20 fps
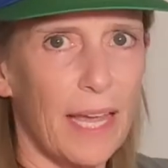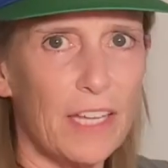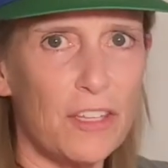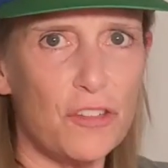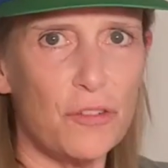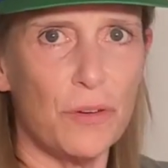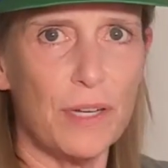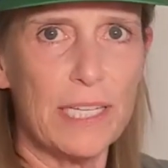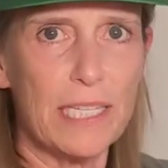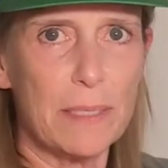I
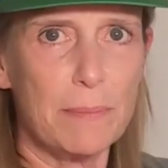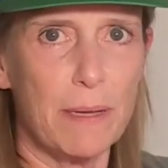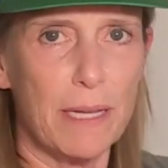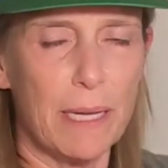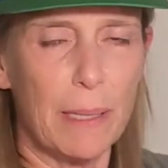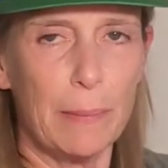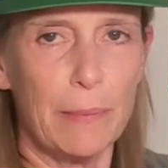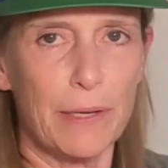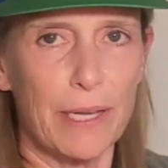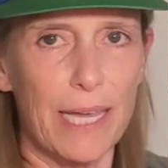traced my
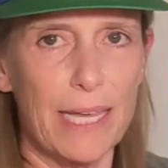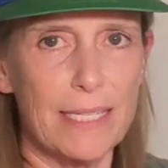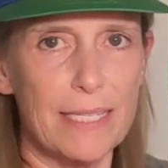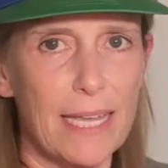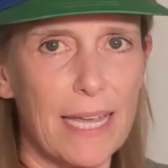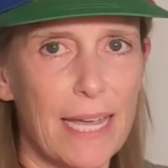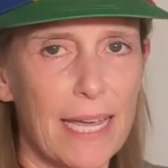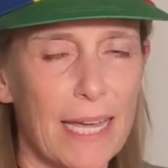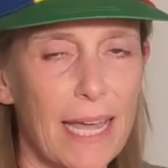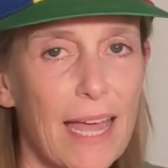uppercase
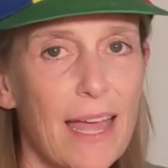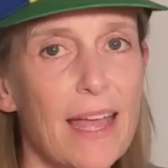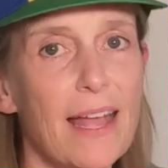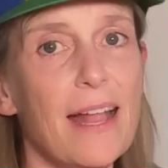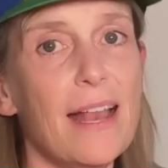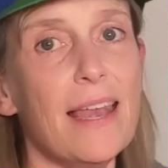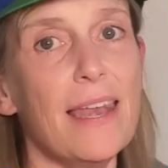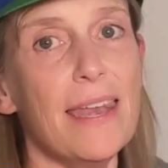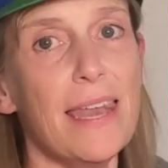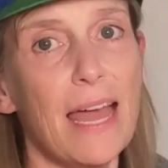A.
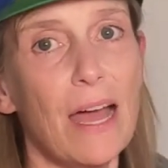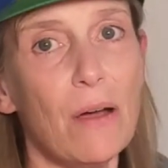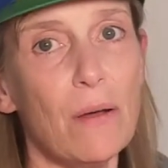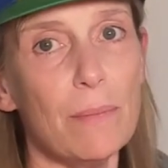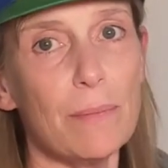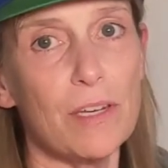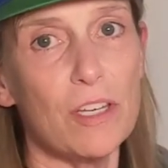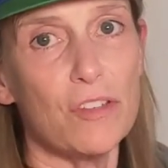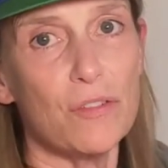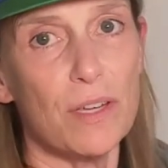Now
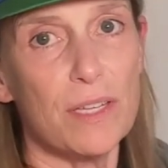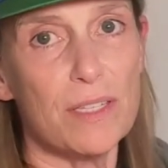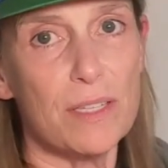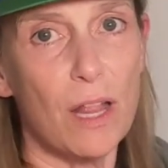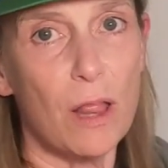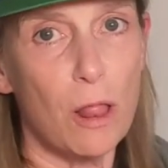I'm going to trace the